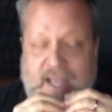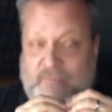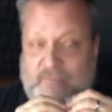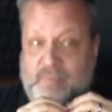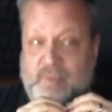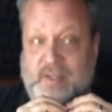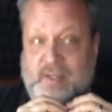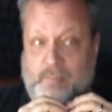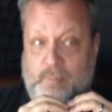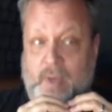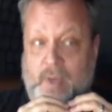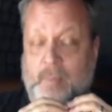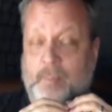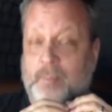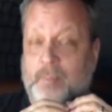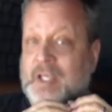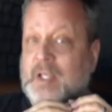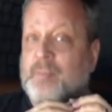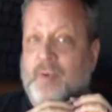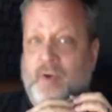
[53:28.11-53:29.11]
have been
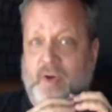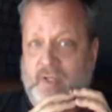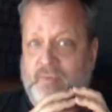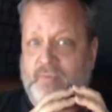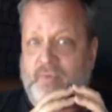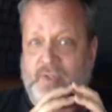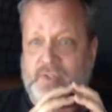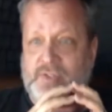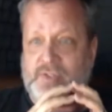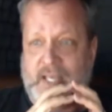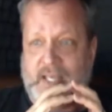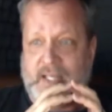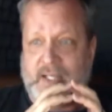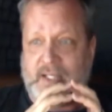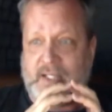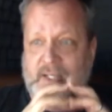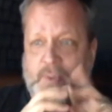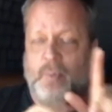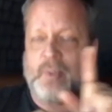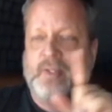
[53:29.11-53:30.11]
a big part of our
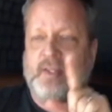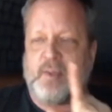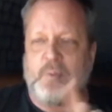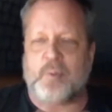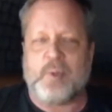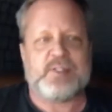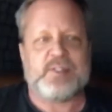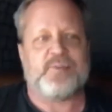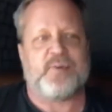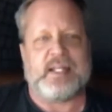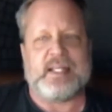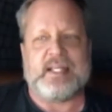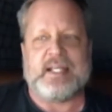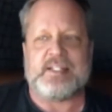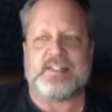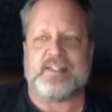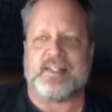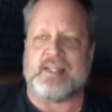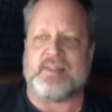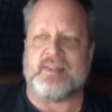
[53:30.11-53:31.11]
sanity. When it's
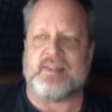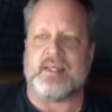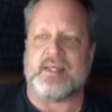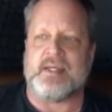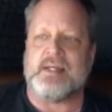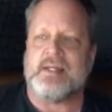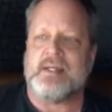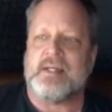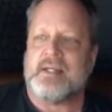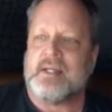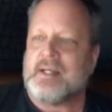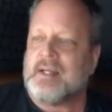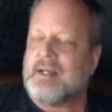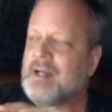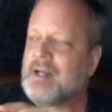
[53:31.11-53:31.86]
funny because then the